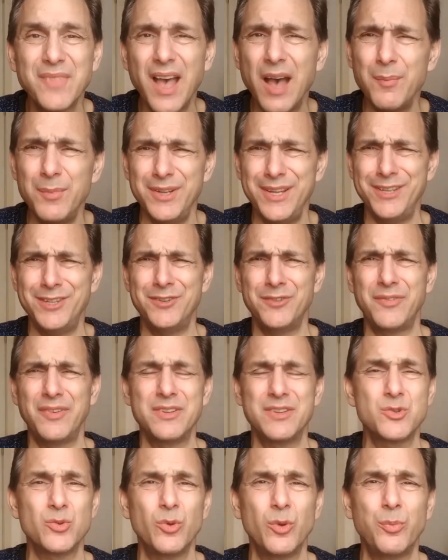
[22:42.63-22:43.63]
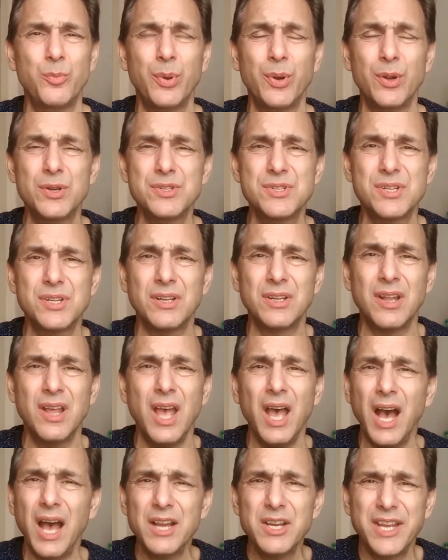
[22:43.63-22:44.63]
I'm an individual person.
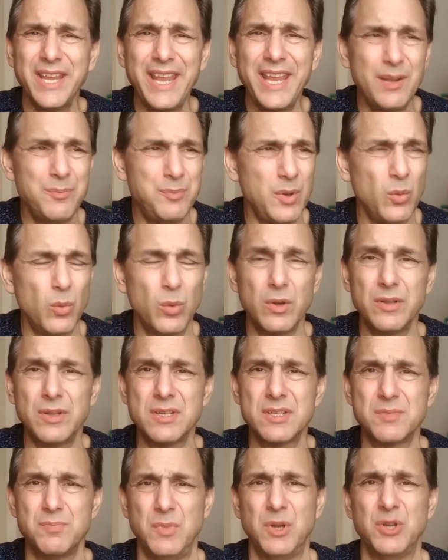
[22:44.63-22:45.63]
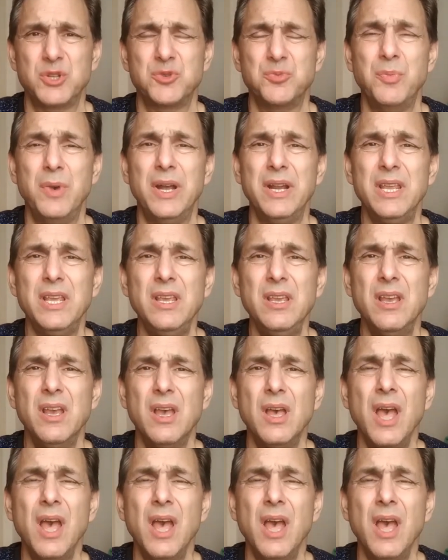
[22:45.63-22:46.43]
I can't be worth this much money.